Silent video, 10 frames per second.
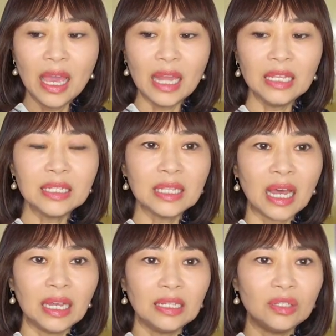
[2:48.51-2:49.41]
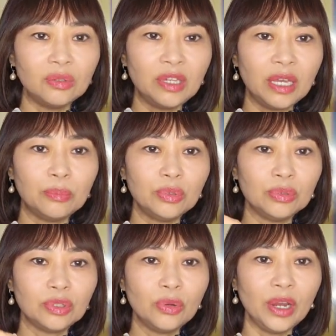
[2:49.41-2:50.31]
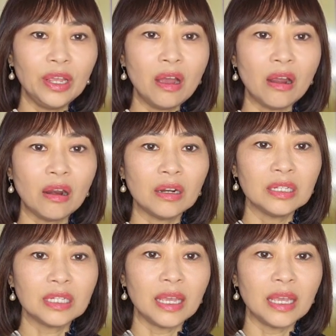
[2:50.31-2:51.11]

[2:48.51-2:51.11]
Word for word: And inside, you can put credit cards